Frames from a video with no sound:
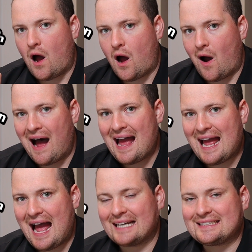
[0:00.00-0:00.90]
I
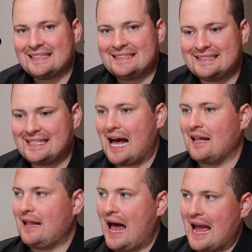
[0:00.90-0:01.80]
actually sell
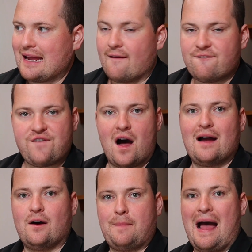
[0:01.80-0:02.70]
a
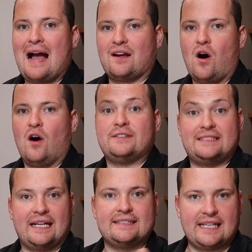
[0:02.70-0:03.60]
file pack of
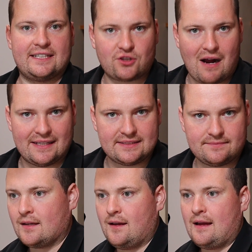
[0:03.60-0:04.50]
CNC trays.
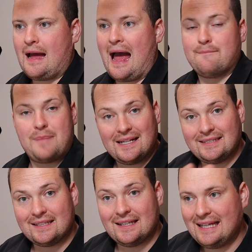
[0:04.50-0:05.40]
And
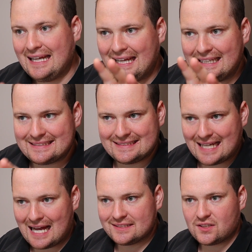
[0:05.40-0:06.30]
basically it does